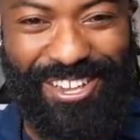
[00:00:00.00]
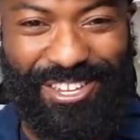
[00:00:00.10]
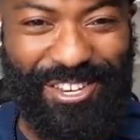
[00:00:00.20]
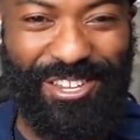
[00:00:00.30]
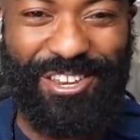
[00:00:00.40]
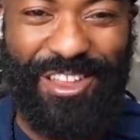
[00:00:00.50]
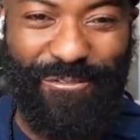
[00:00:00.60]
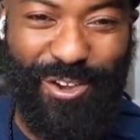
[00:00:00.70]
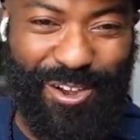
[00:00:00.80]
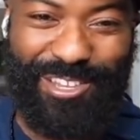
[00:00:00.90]
You're
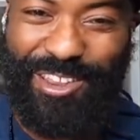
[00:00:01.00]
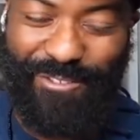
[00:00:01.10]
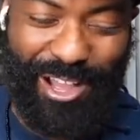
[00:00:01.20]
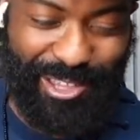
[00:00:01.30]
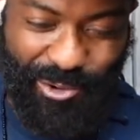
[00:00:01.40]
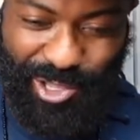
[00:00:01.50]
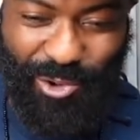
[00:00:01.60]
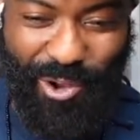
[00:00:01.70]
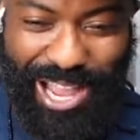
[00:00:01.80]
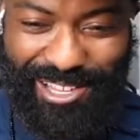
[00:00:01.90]
never out there with the
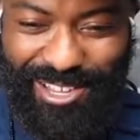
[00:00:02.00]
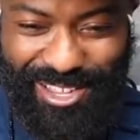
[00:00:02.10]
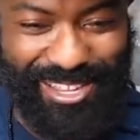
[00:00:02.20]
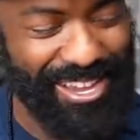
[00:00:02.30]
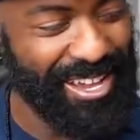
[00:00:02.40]
whackness.